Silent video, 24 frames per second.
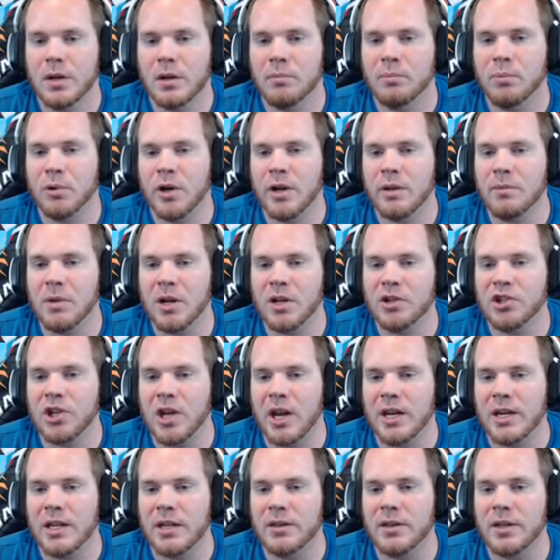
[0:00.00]
Pretty much
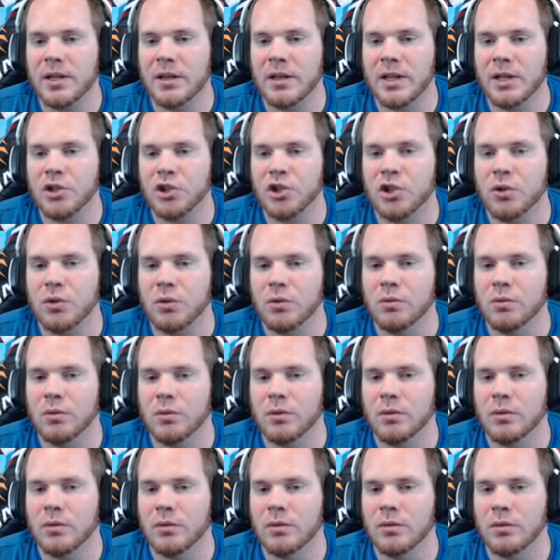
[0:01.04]
anything that you...
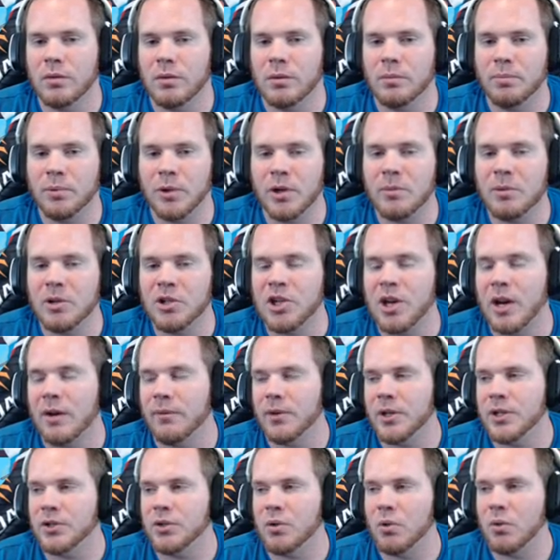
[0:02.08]
Pretty much
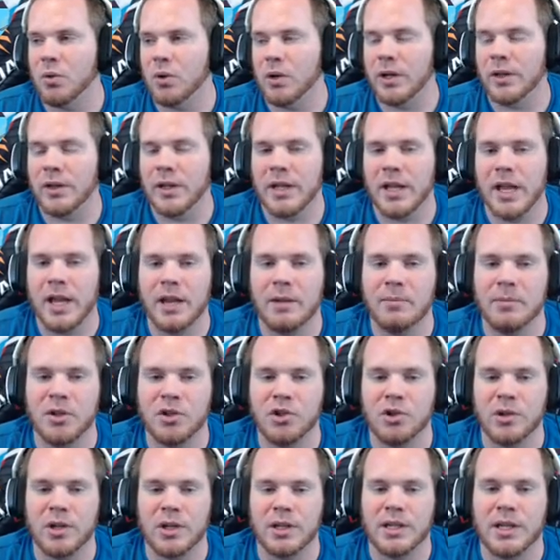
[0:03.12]
every door in the game that
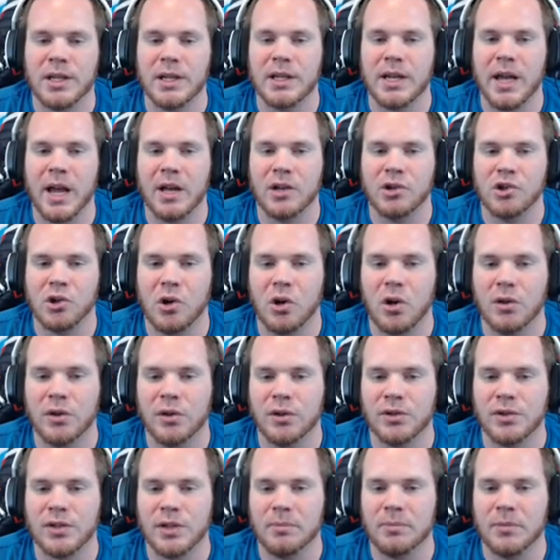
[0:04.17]
you can key dash on,
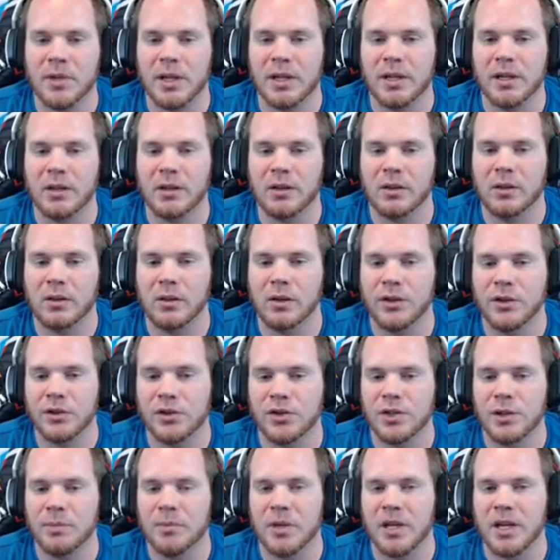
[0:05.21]
there's something
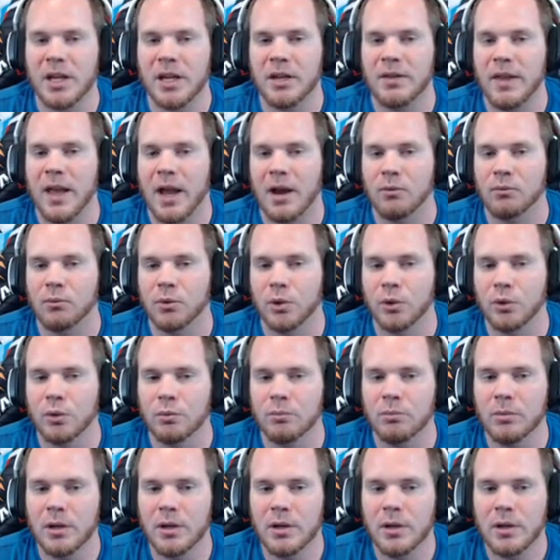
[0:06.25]
in that
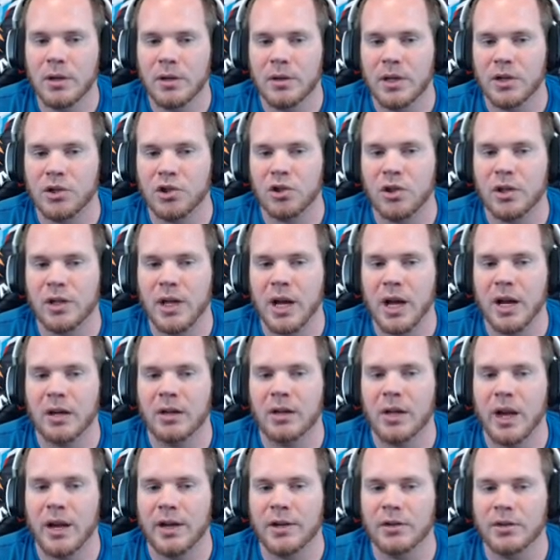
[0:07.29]
room that you can kind of
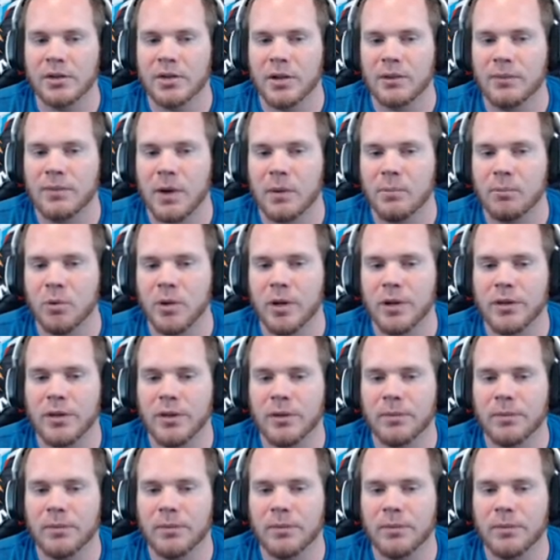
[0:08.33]
line yourself up with.